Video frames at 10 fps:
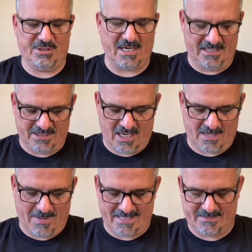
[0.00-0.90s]
kind of to talk
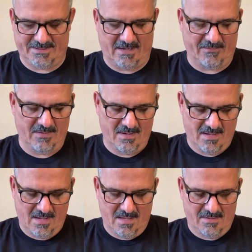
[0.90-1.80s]
about some stuff
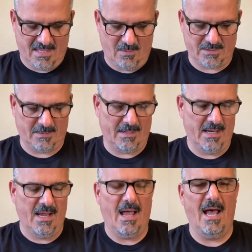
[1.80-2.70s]
that I want to talk
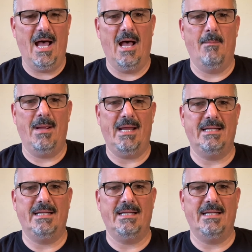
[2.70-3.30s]
about.